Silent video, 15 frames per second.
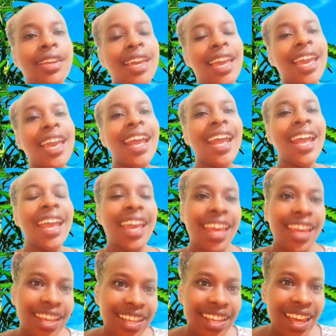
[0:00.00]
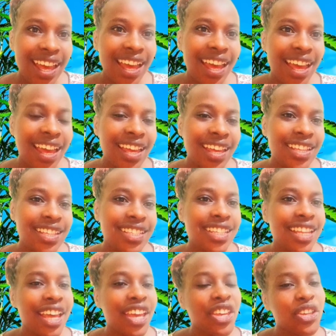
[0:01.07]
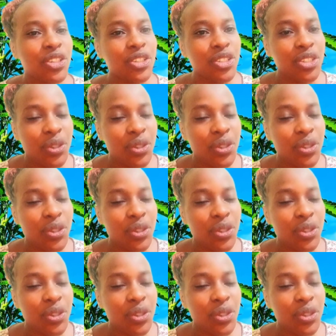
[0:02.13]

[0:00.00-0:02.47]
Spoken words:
Hey guys, how you doing?